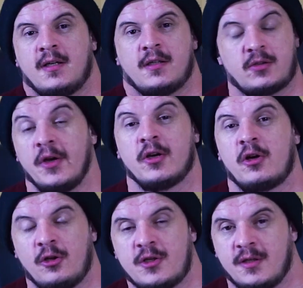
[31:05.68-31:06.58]
So in
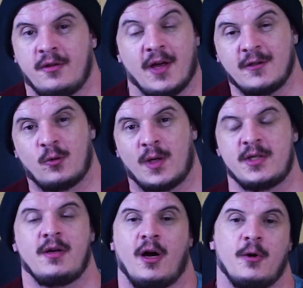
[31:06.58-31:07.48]
conclusion, thanks for
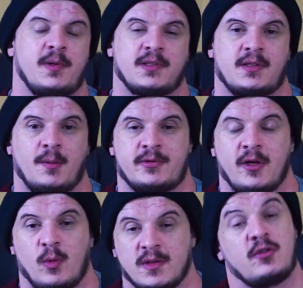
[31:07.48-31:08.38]
watching. I hope this
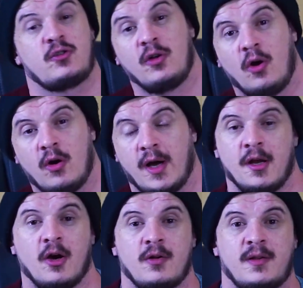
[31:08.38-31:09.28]
episode wasn't too long. I
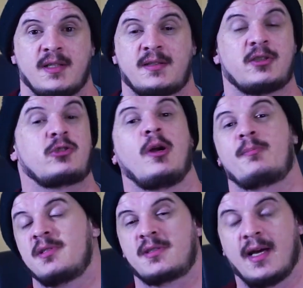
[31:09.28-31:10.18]
know these
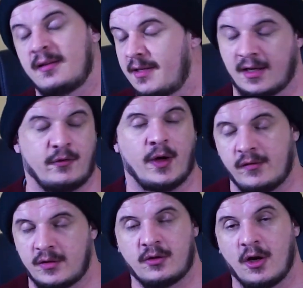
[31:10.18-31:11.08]
descriptions can take
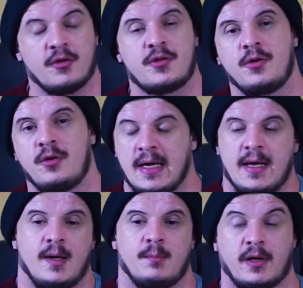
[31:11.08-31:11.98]
forever to go through,
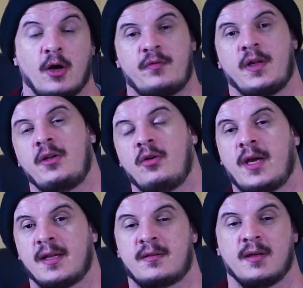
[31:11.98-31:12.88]
but hopefully you
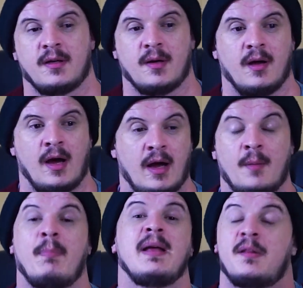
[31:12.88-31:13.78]
get I
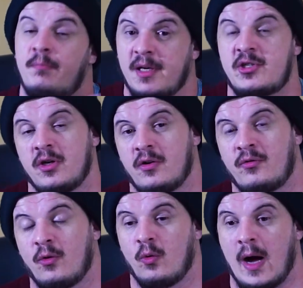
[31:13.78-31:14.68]
paint a picture
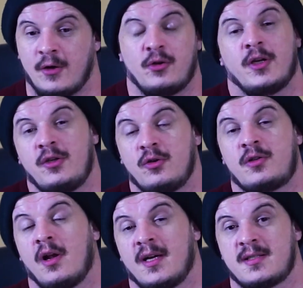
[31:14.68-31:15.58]
for how you can
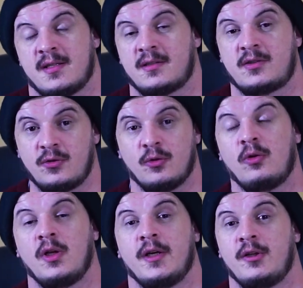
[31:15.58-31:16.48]
utilize this
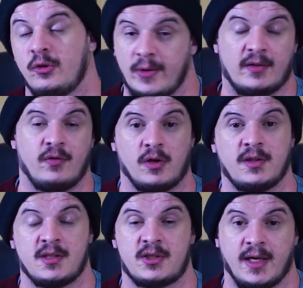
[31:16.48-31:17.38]
tool to your
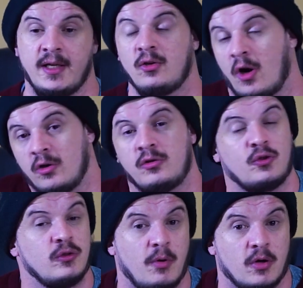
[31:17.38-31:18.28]
advantage in your own
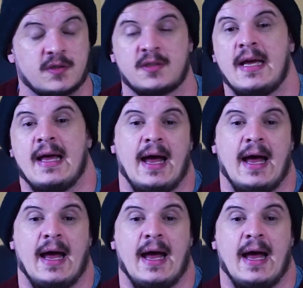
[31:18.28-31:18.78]
toolbox